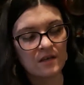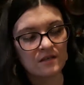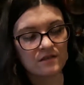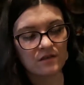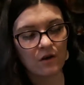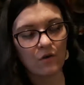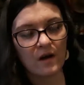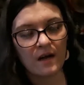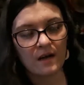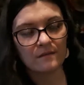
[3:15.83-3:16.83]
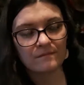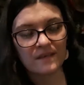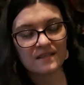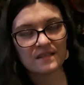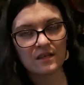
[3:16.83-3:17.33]
So
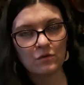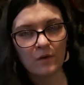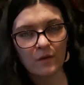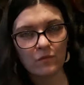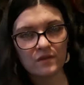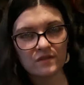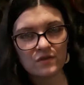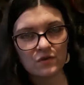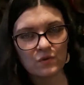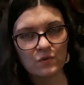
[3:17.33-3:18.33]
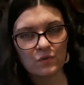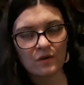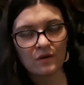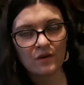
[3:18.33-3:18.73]
that said, you might want to